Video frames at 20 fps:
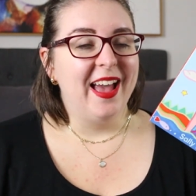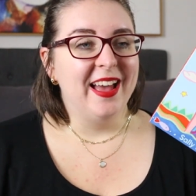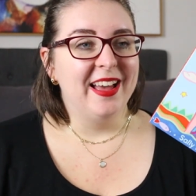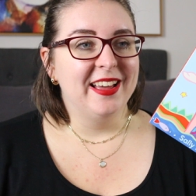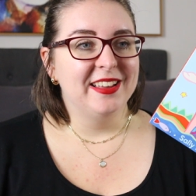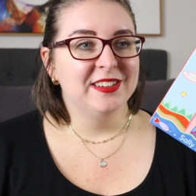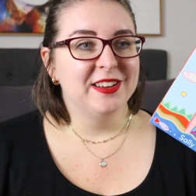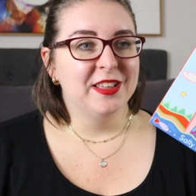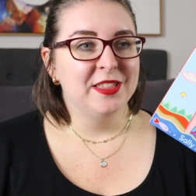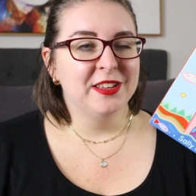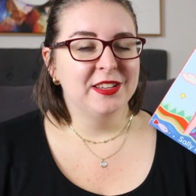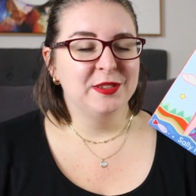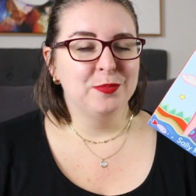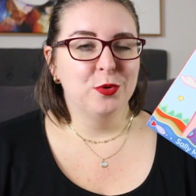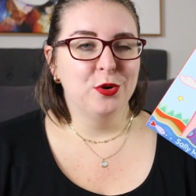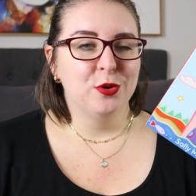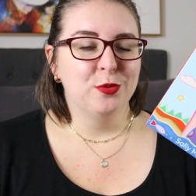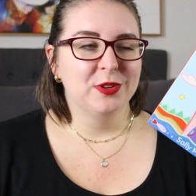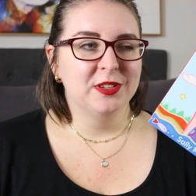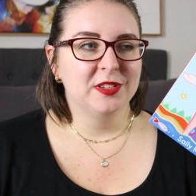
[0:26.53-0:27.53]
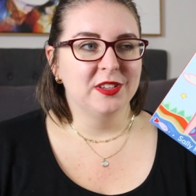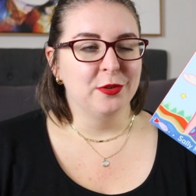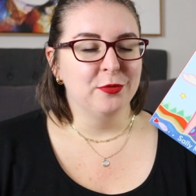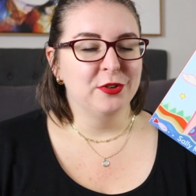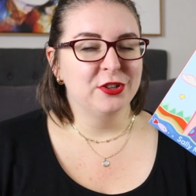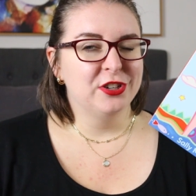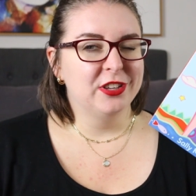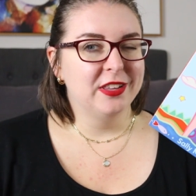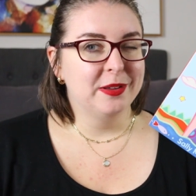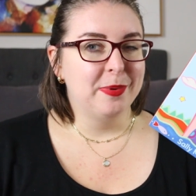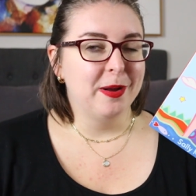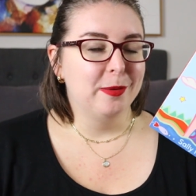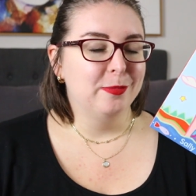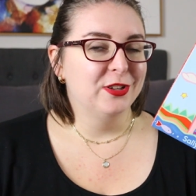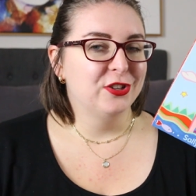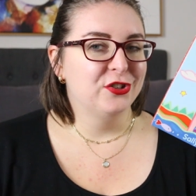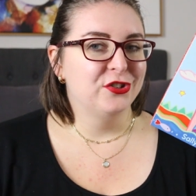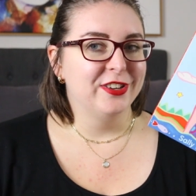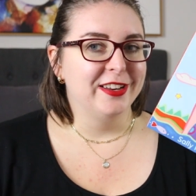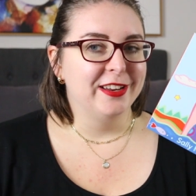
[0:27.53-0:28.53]
and this book was originally
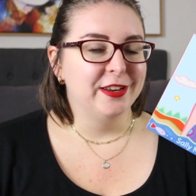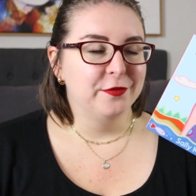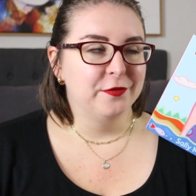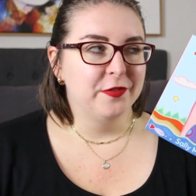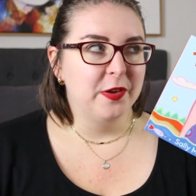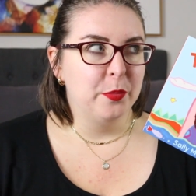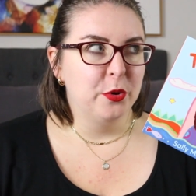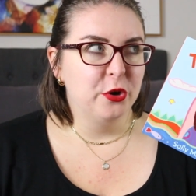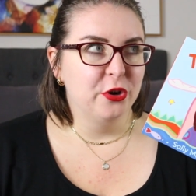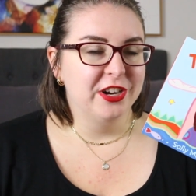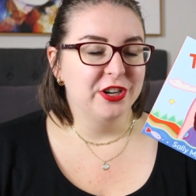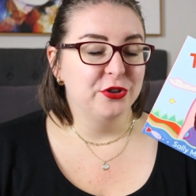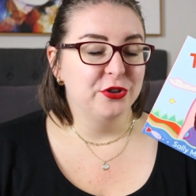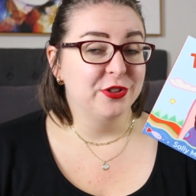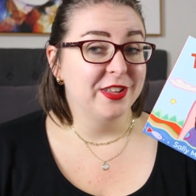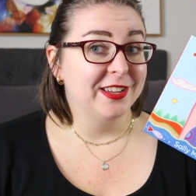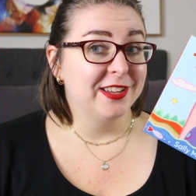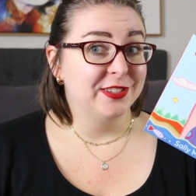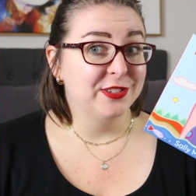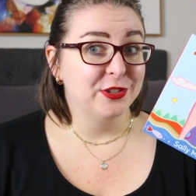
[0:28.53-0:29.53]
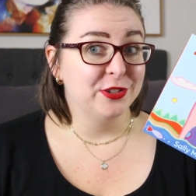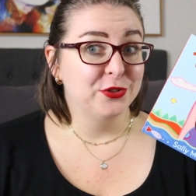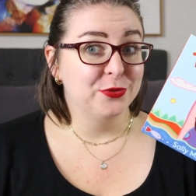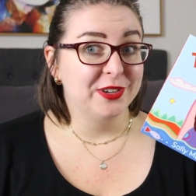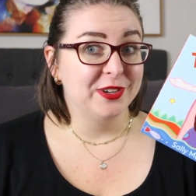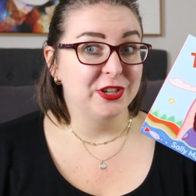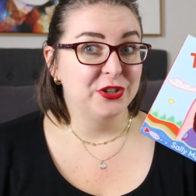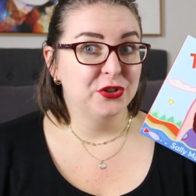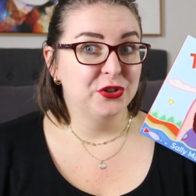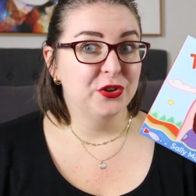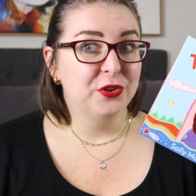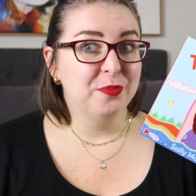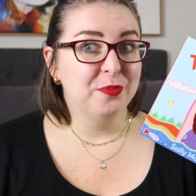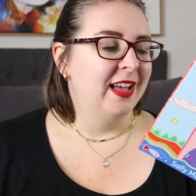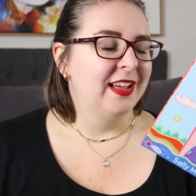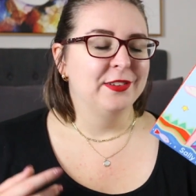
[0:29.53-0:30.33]
published in February two thousand twenty-two,